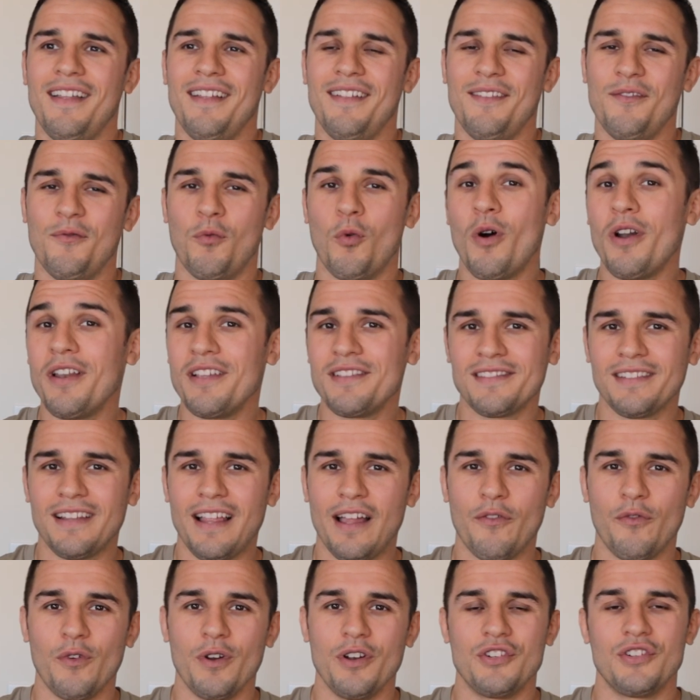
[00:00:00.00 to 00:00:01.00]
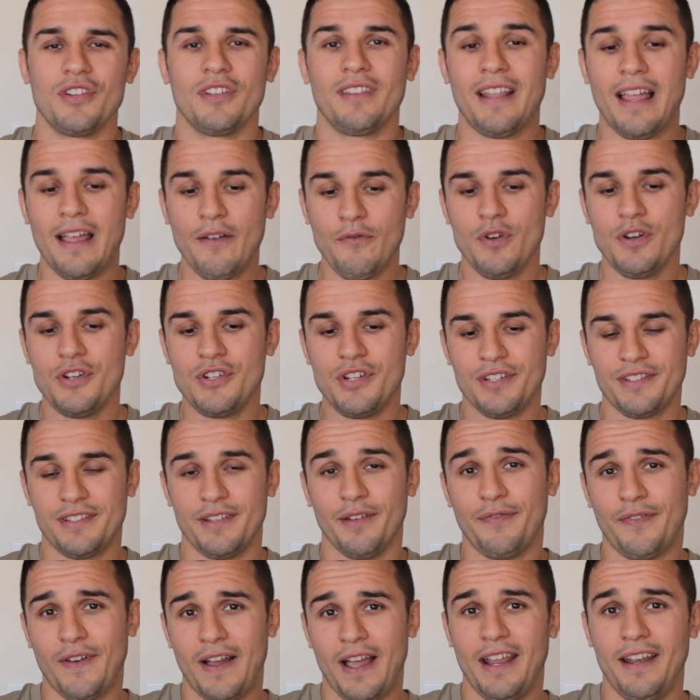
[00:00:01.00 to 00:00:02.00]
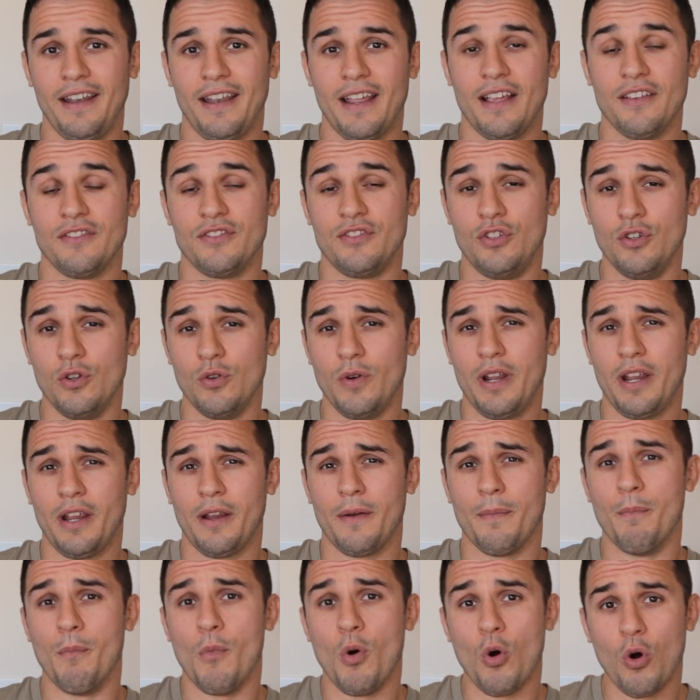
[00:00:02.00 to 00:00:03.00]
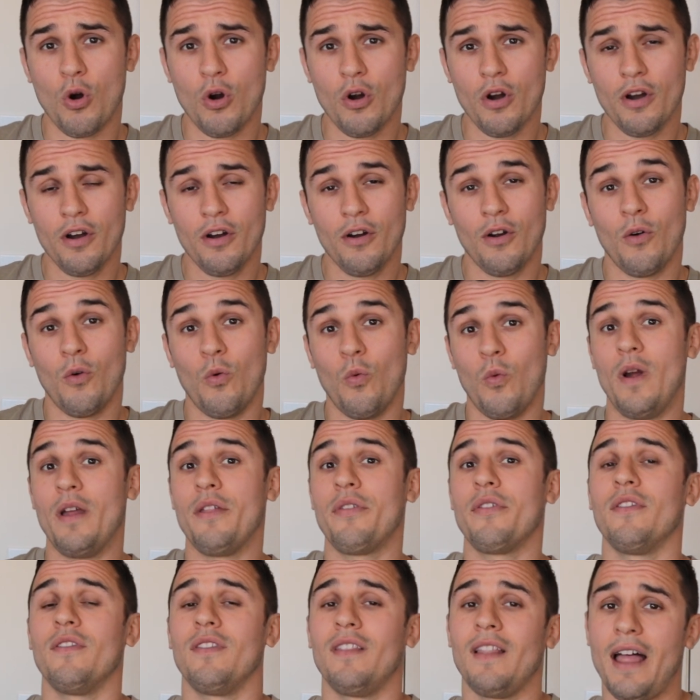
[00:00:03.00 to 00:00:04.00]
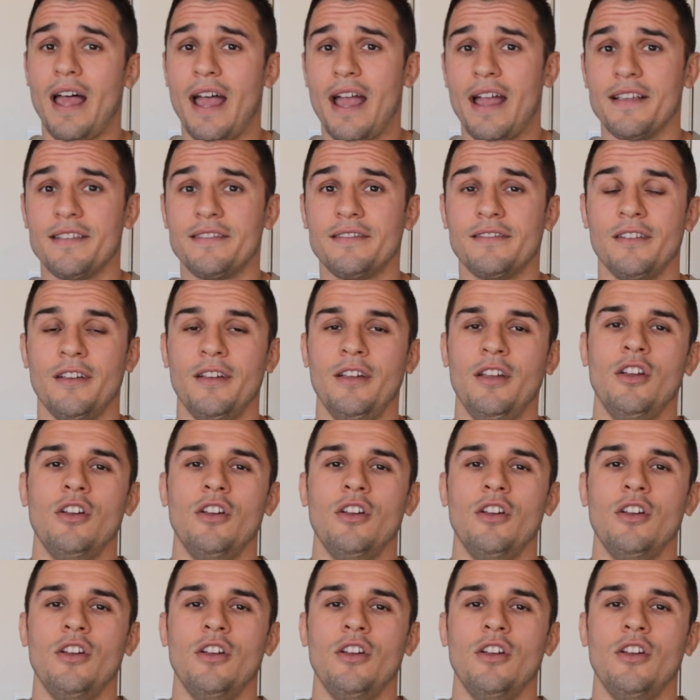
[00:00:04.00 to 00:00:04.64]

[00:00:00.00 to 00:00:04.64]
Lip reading: what is leverage? Leverage is defined as doing more with less.